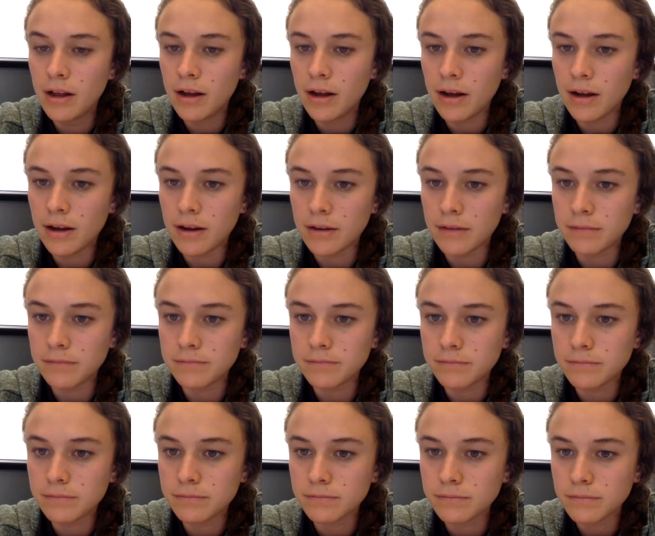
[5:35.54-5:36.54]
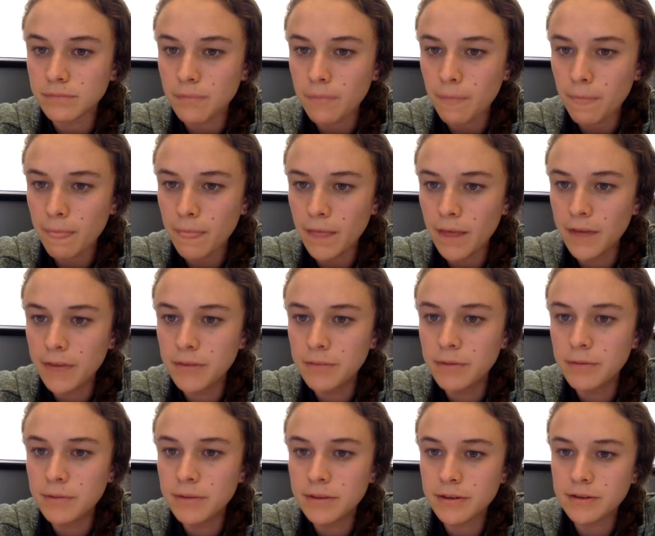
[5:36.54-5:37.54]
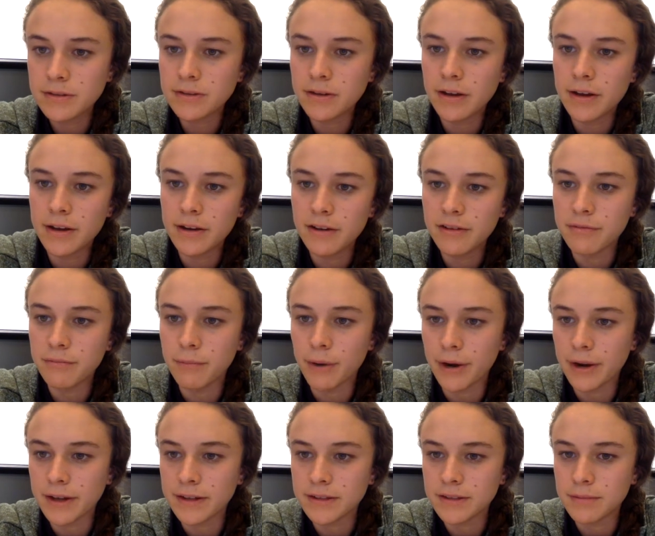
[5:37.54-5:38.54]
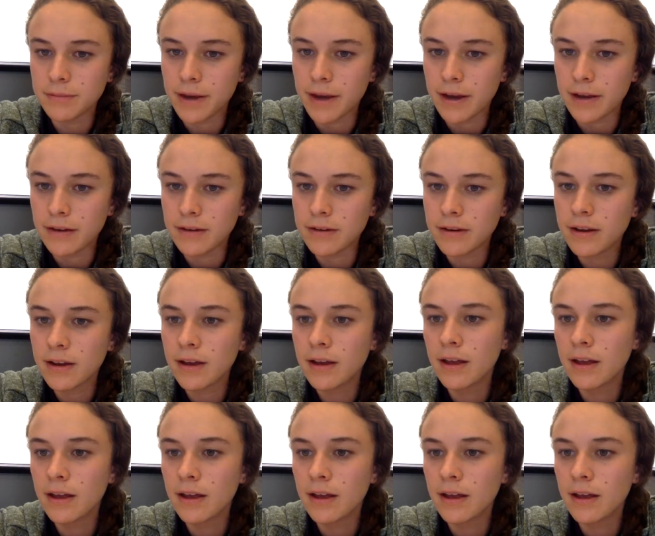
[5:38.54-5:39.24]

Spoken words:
At the moment, there's not enough market demand